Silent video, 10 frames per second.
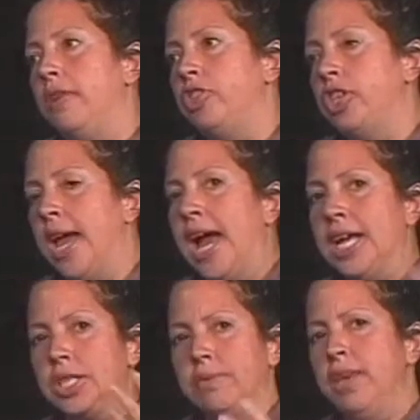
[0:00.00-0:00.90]
She
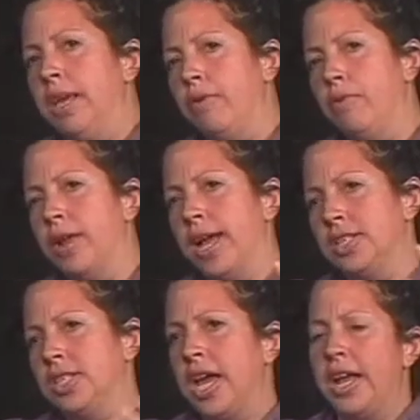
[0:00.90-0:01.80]
asked me, would I
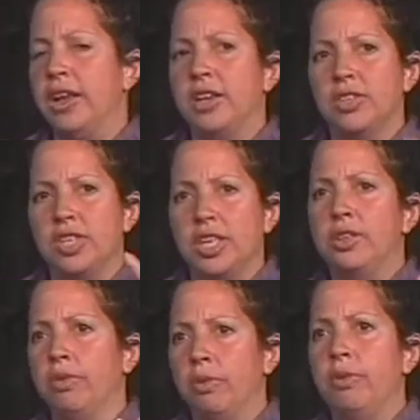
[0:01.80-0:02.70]
sign a
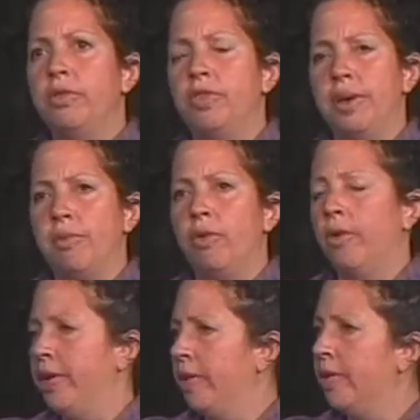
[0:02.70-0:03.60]
consent to remove him
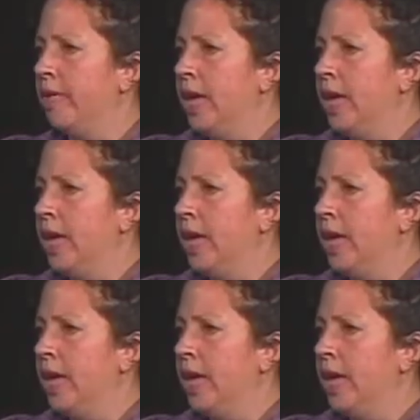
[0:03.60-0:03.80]
order?